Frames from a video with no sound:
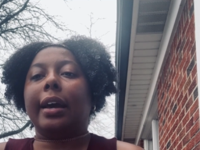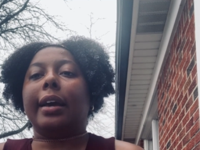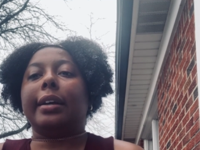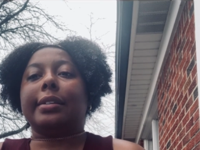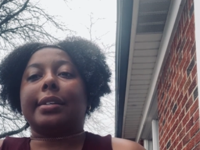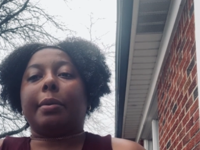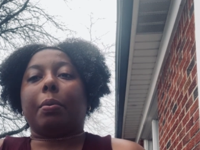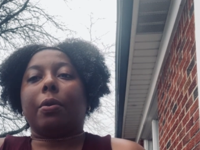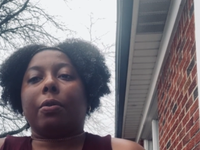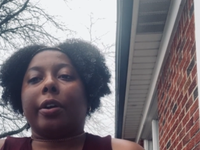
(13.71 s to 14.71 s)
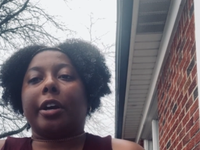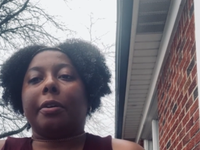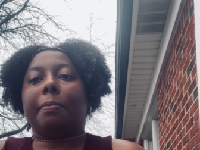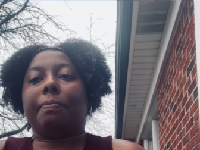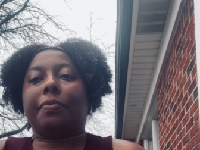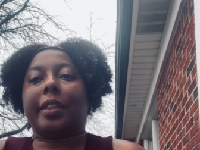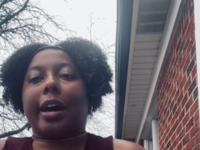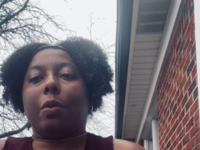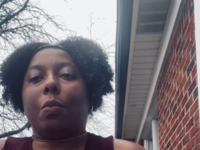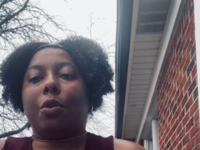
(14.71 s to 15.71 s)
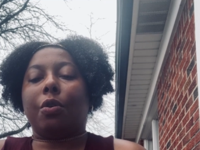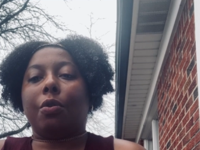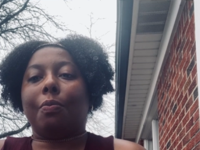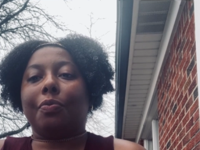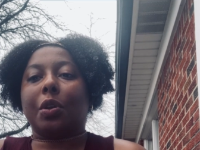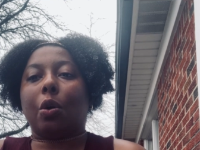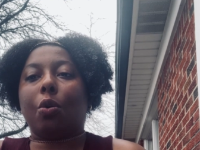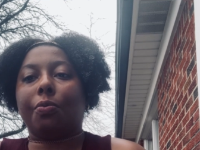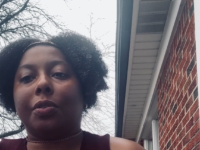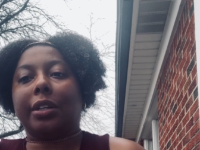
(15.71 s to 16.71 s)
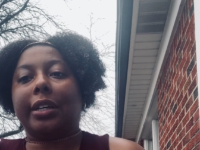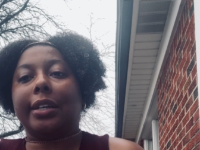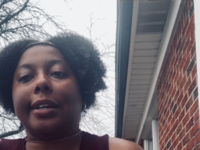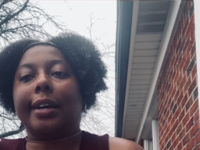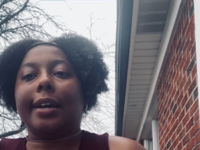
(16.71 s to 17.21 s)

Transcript: and it's a program that will hopefully